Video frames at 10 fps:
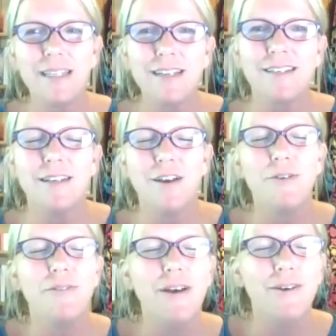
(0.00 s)
so
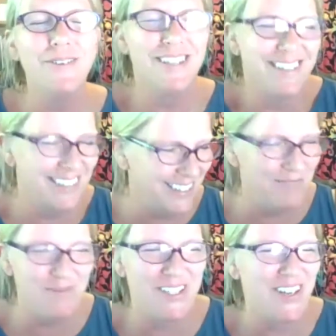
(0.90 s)
those,
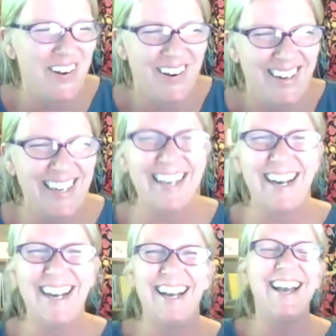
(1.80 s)
I'm sorry,
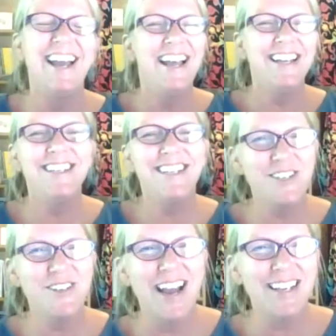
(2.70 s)

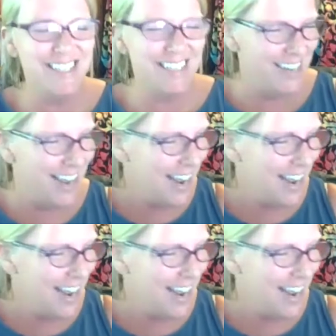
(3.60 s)
distraction.